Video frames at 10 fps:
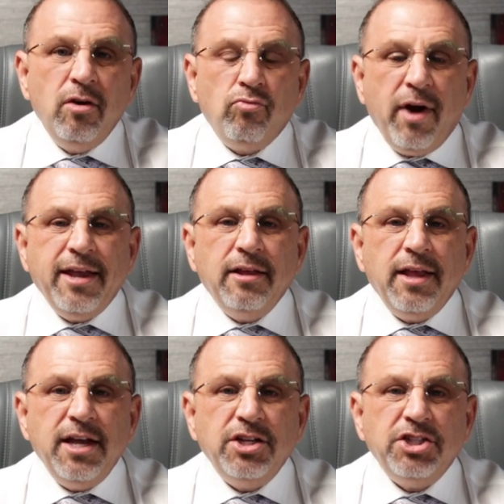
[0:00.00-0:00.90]

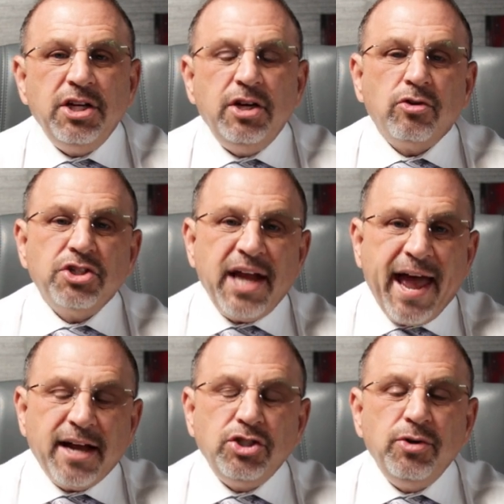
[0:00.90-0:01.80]
regulation or
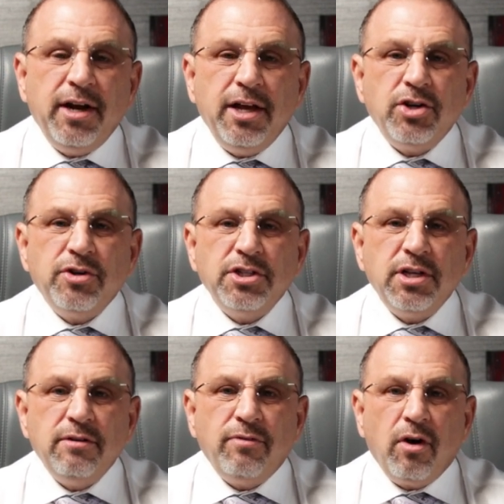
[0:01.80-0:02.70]
statute and interest
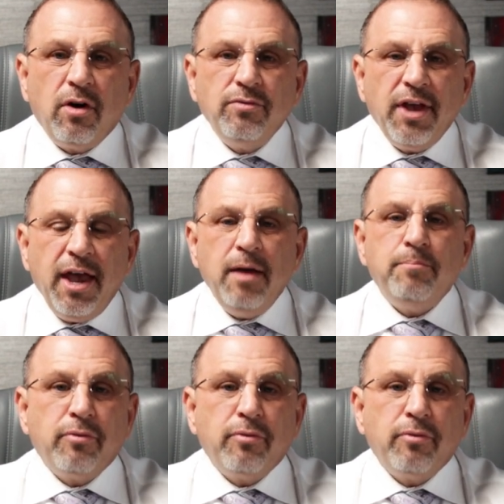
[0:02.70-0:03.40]
involved a